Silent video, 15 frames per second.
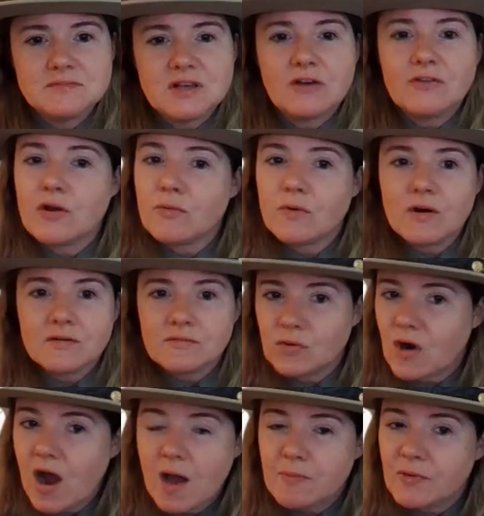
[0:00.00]
Although
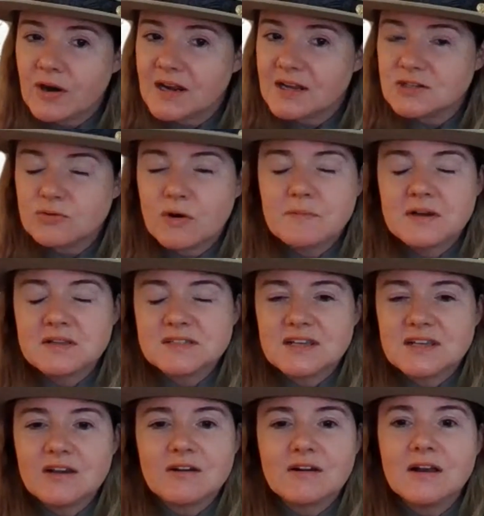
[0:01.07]
we're operating 12 months a
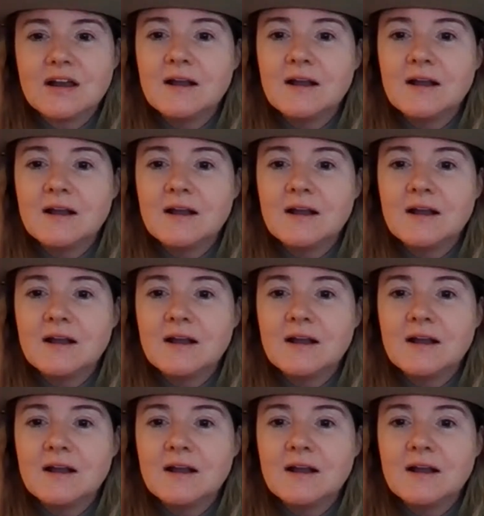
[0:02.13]
year,